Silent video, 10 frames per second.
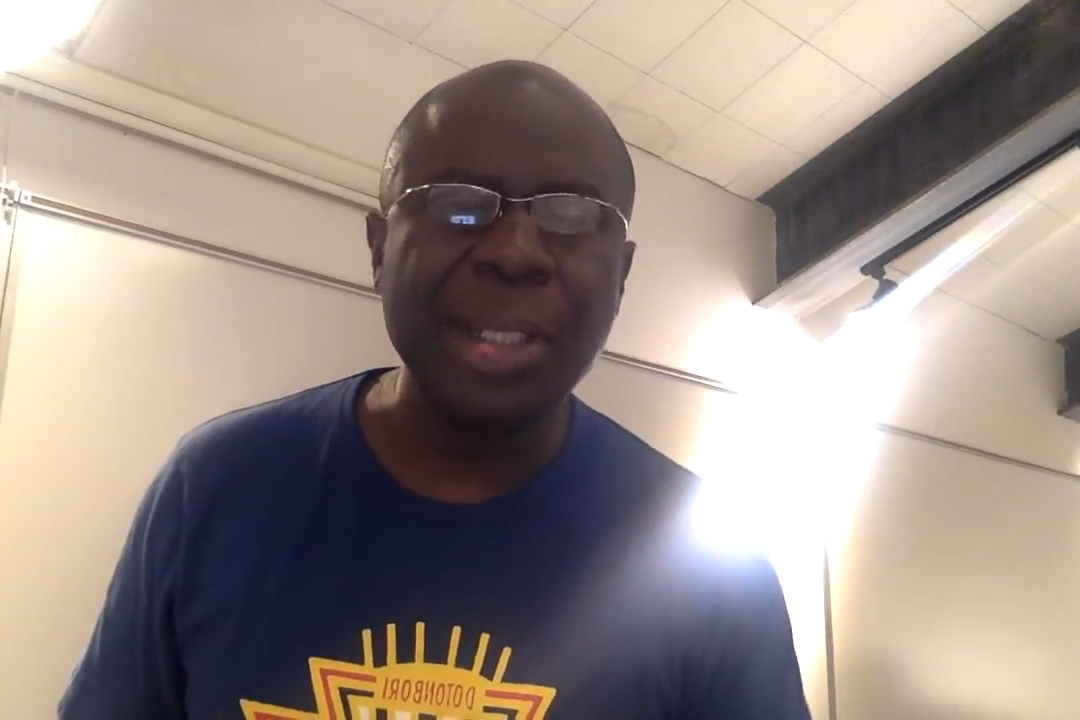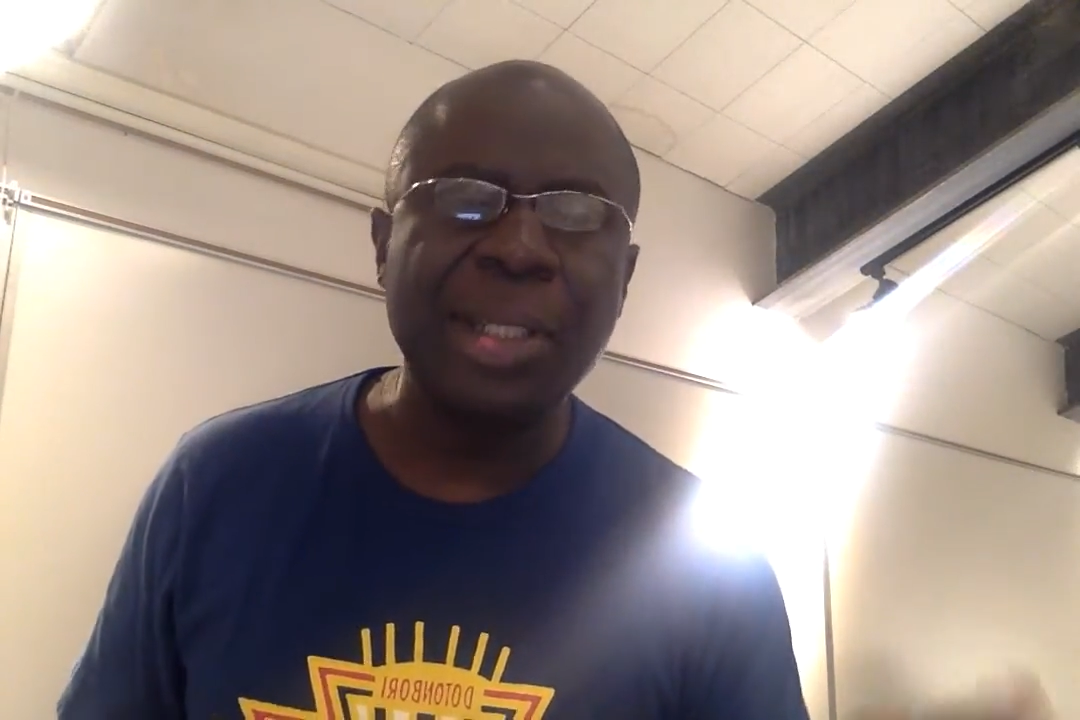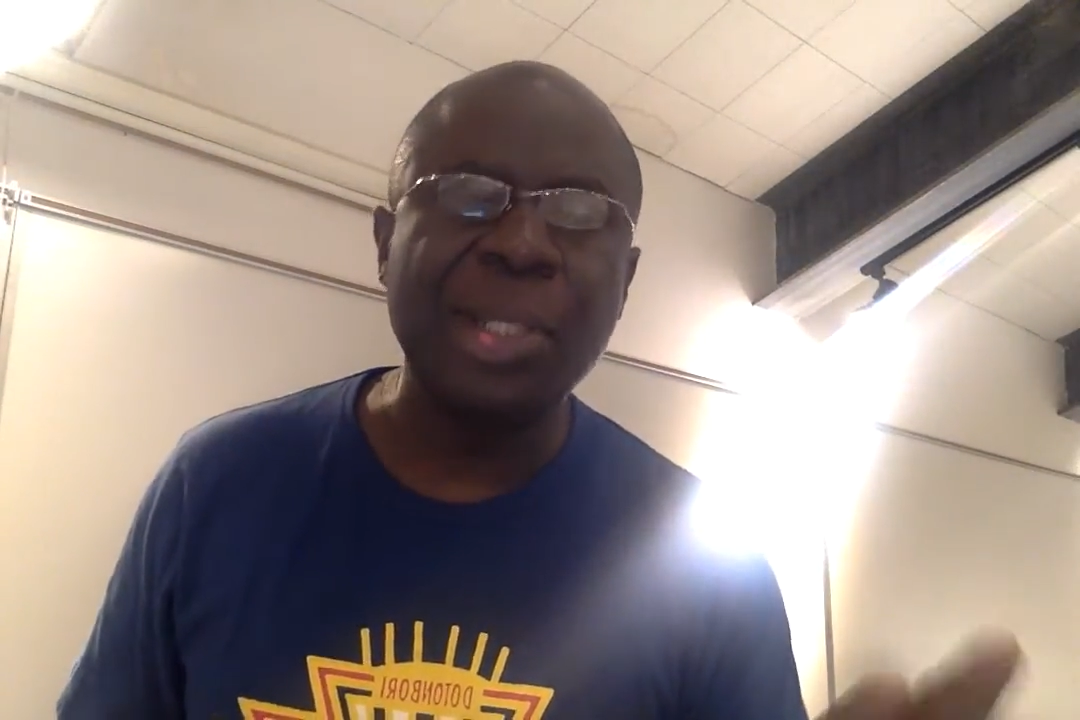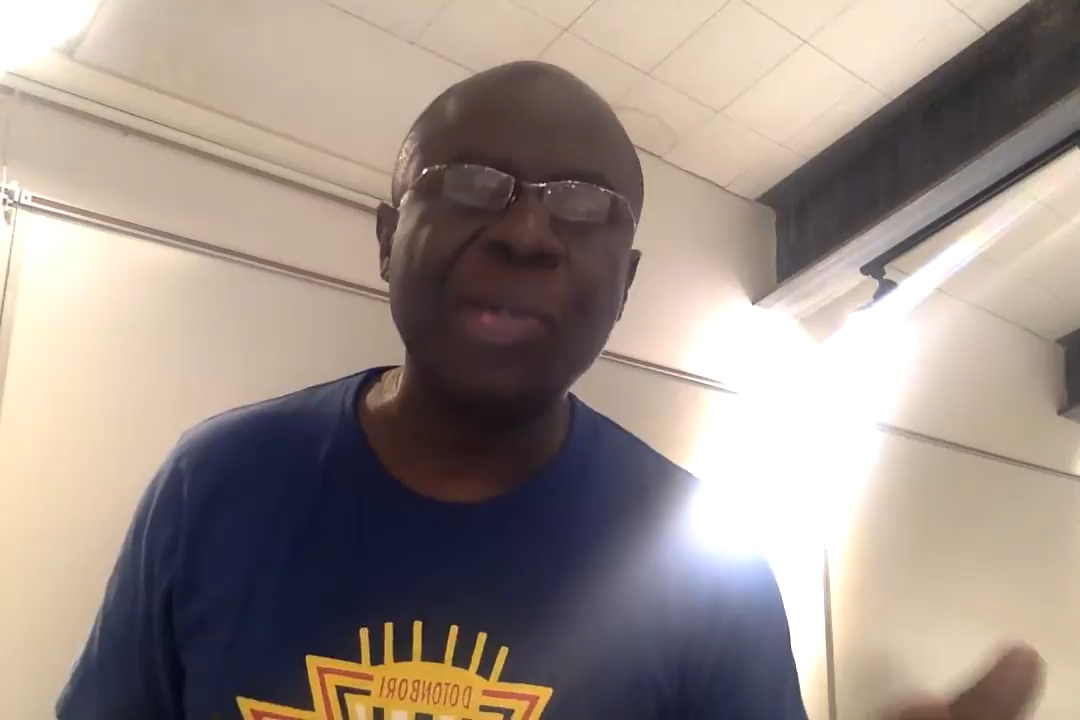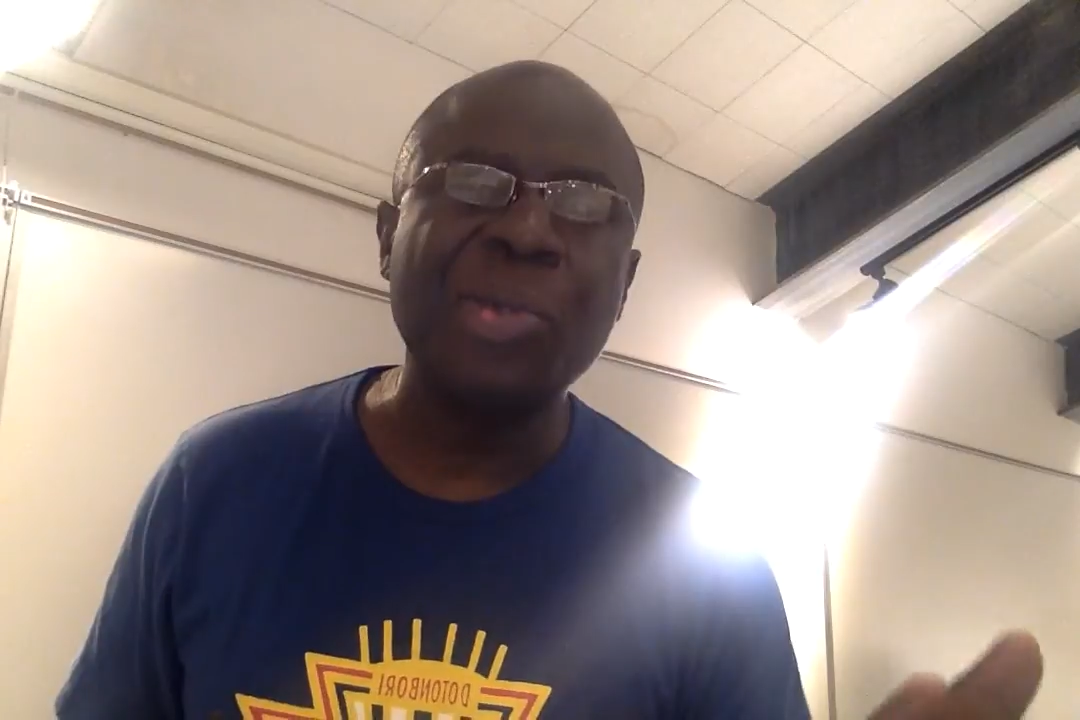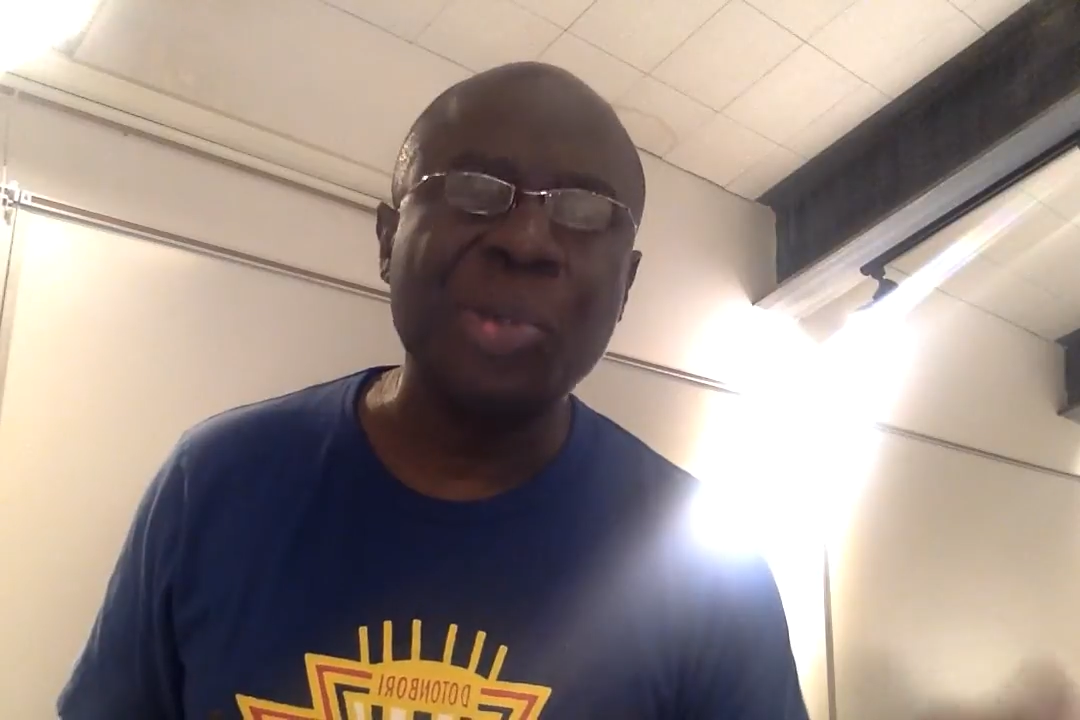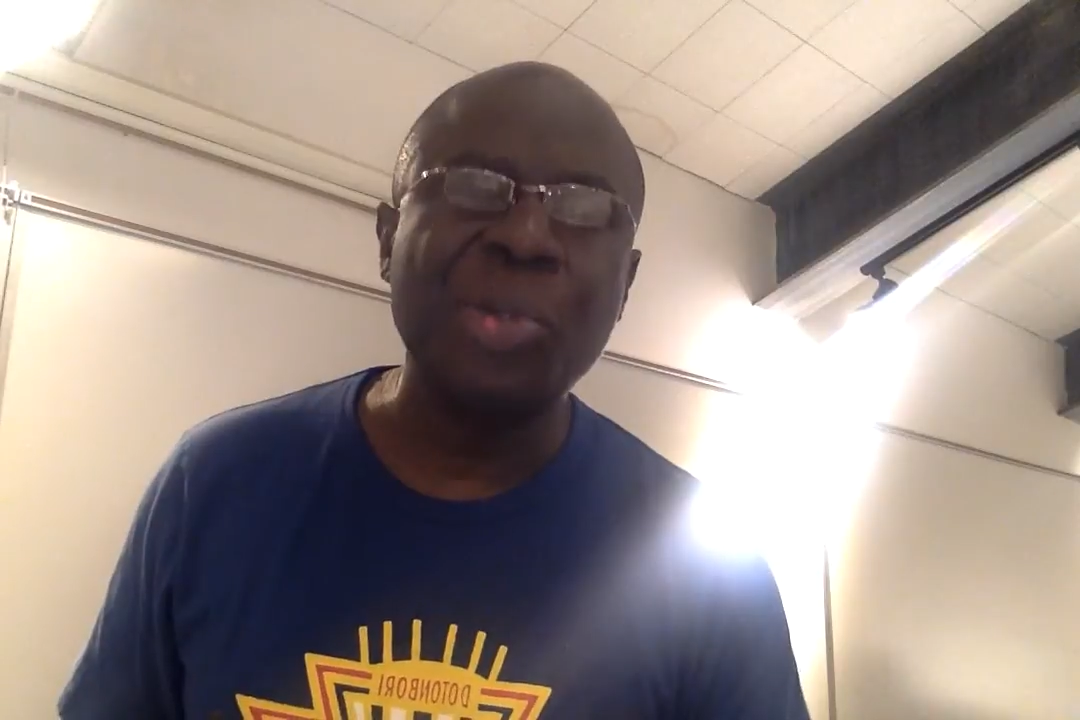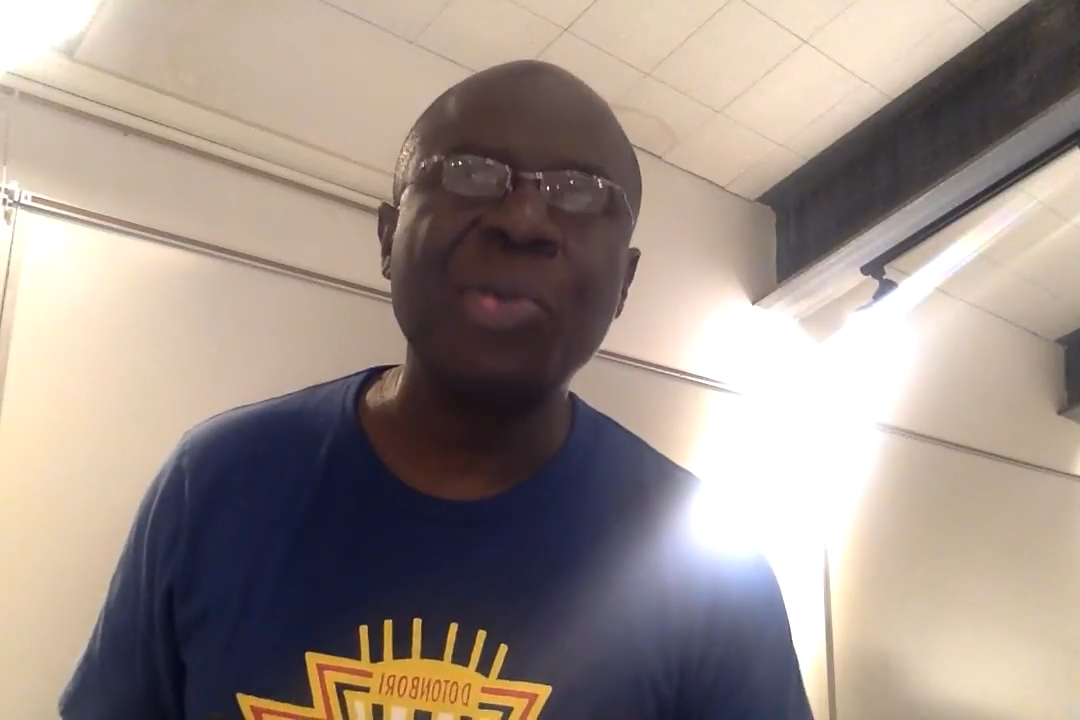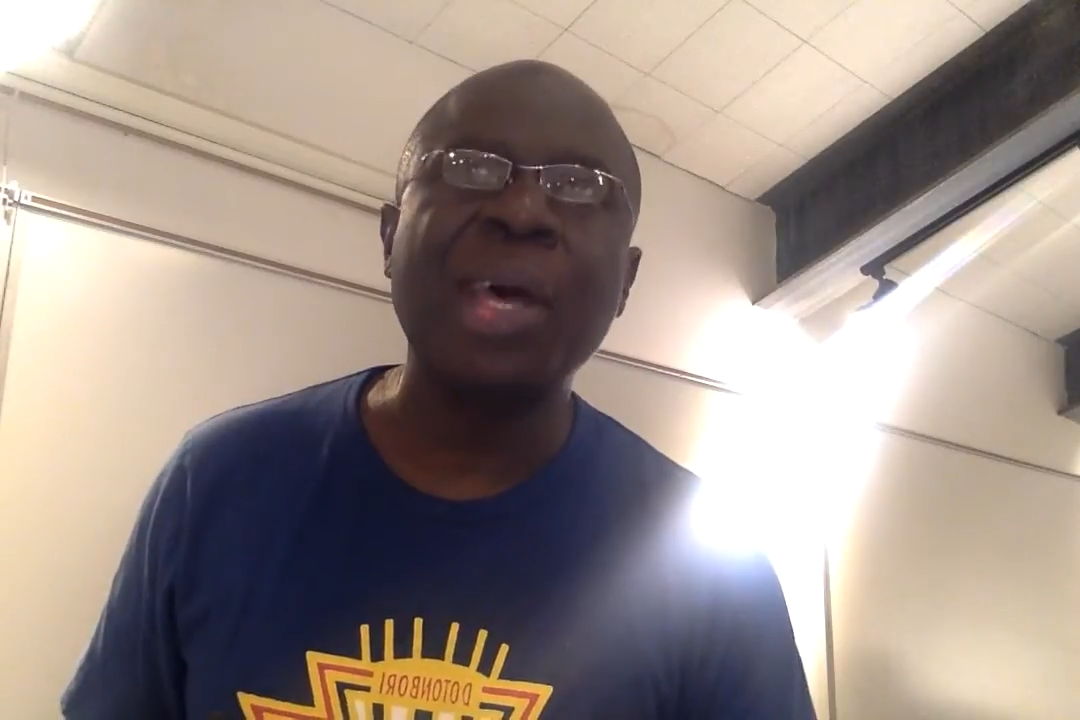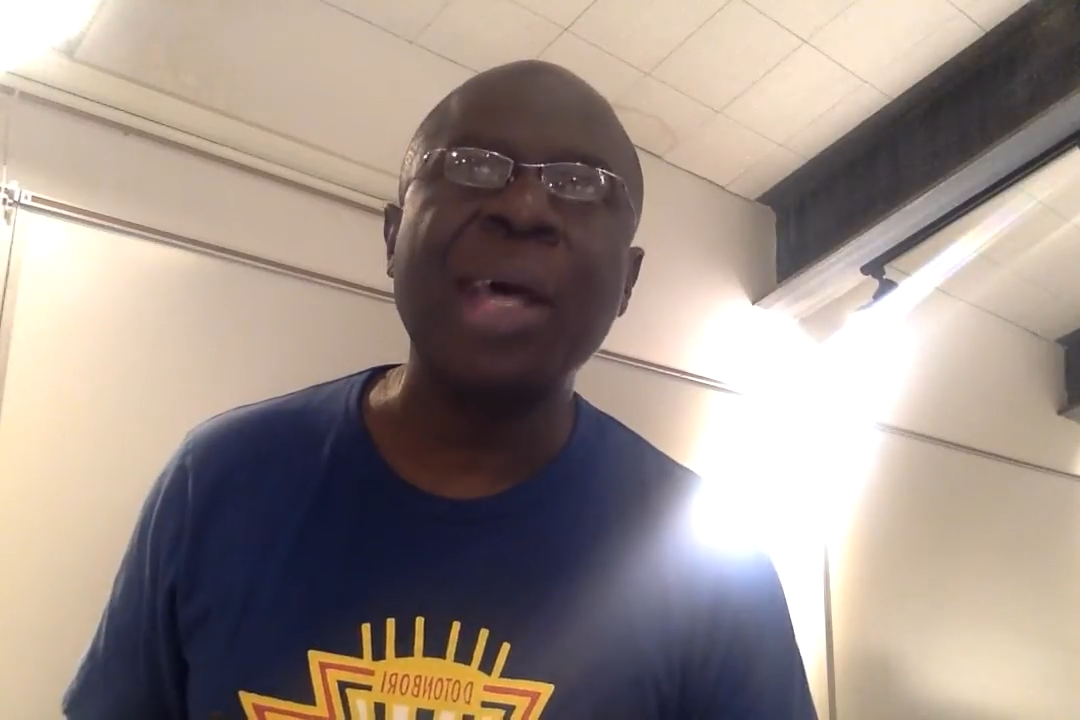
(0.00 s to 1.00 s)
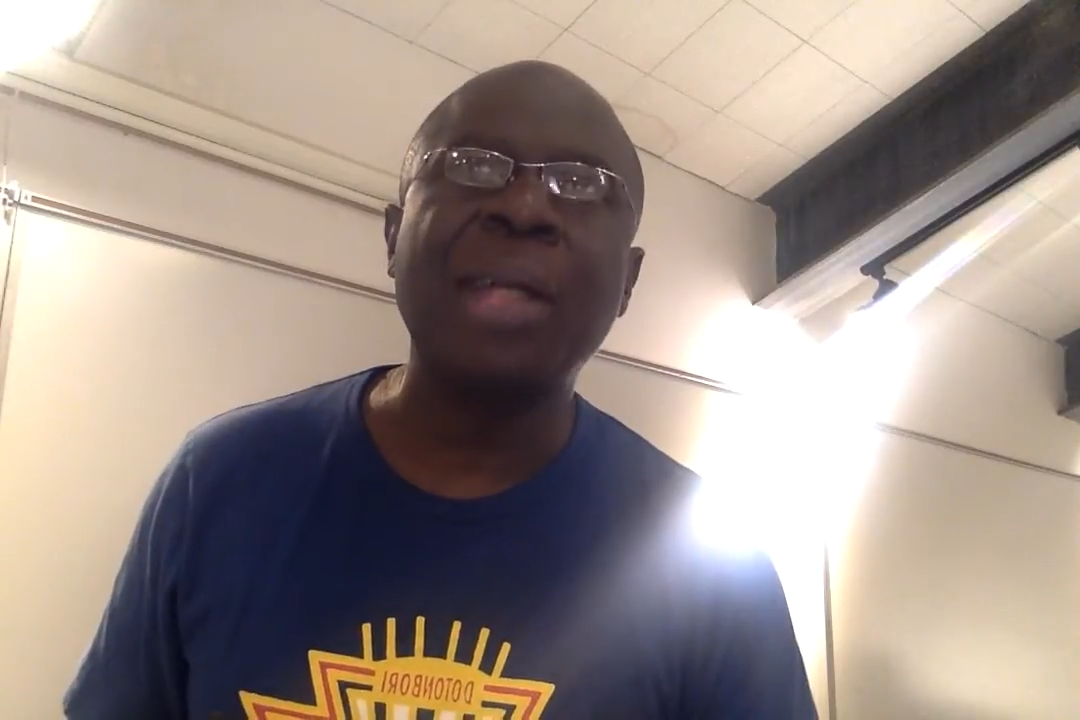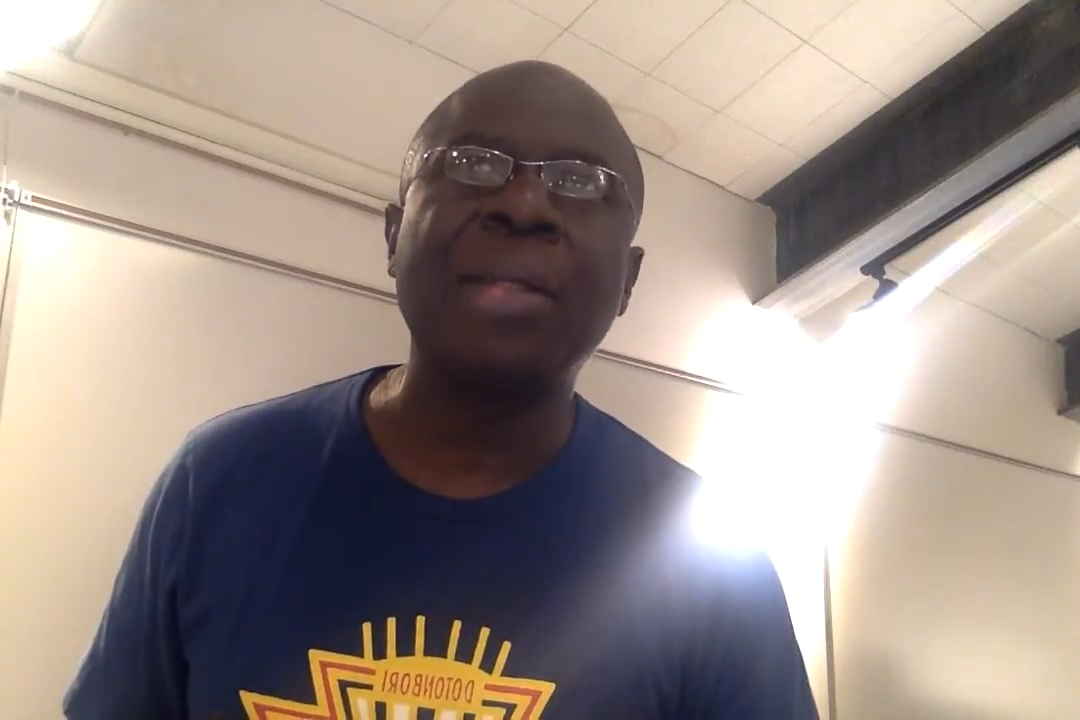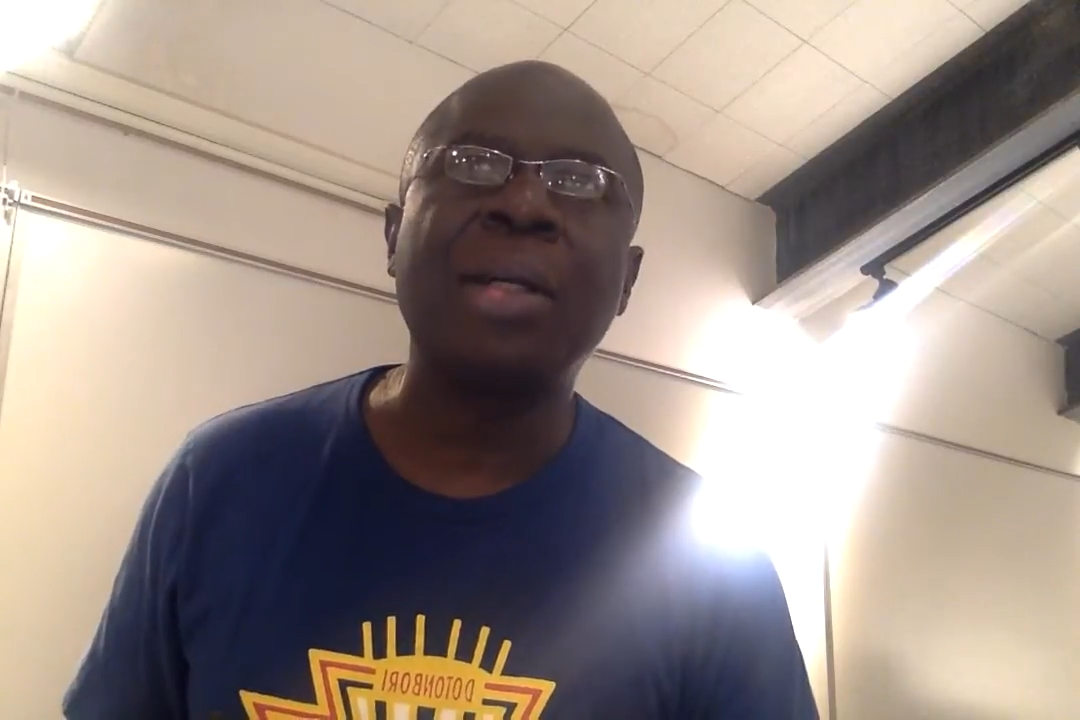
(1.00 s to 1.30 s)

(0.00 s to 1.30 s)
don't do that,